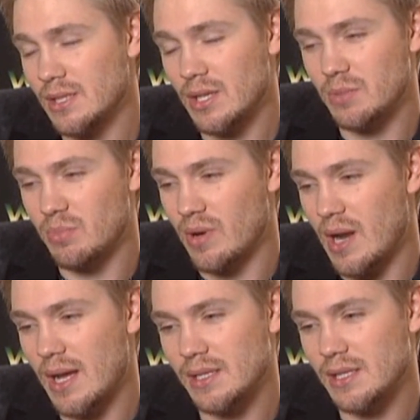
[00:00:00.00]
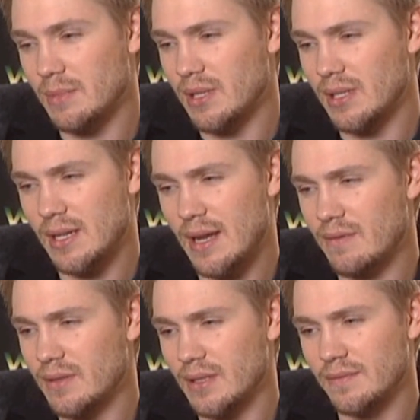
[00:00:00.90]
Such a barrage. I mean,
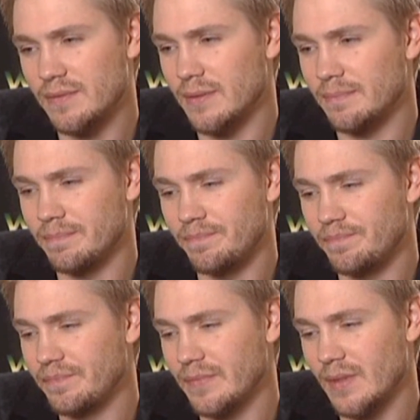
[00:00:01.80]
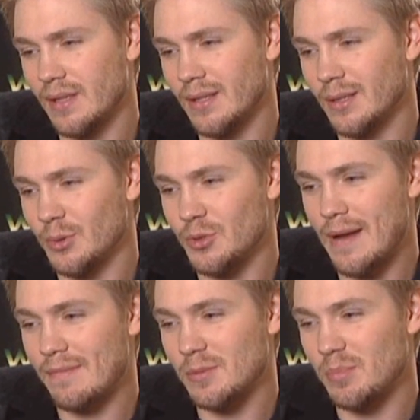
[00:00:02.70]
everything from, you know,
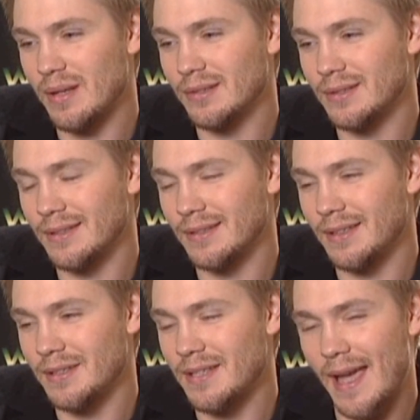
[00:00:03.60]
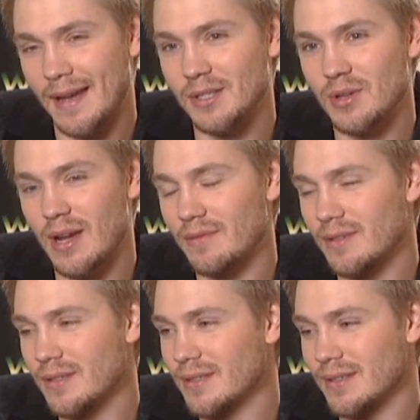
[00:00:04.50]
Travis Bickle in Taxi
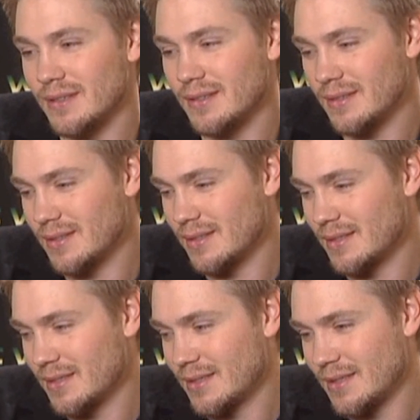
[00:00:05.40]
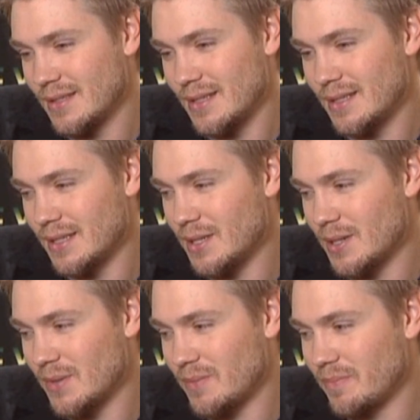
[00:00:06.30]
Driver to, you
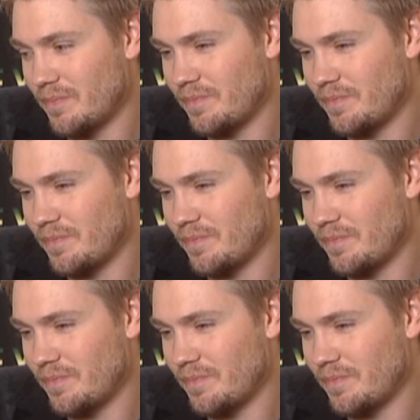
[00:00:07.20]
know,